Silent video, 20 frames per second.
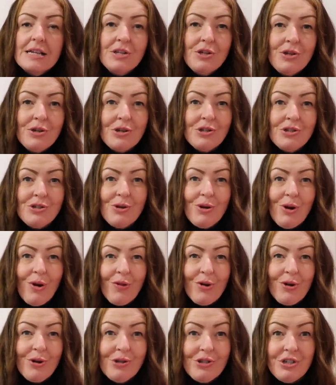So you could do like
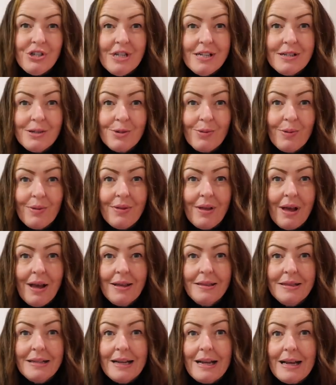the cushions with that
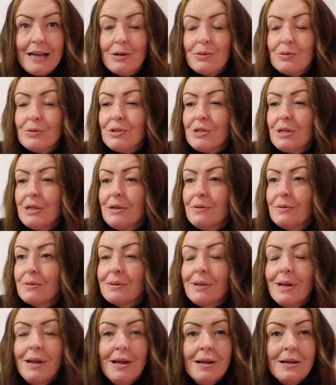in the lounge. And it'll
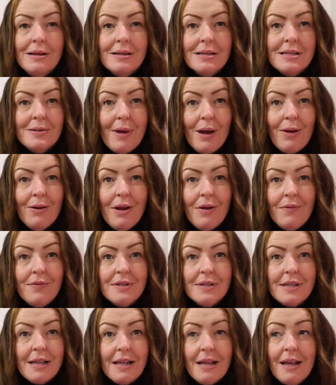smell
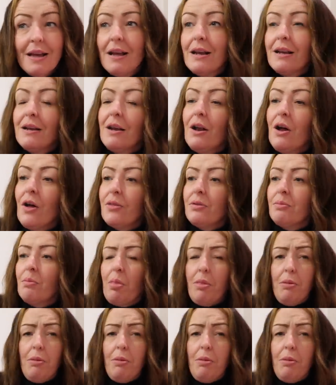lovely. And it'll